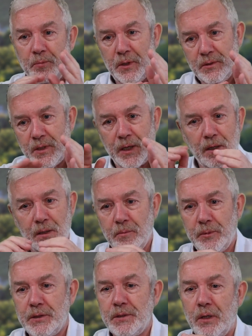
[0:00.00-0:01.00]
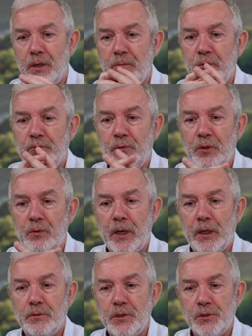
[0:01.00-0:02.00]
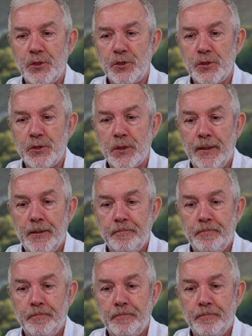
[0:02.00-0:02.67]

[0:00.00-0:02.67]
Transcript: but take a little bit of time before you make decisions.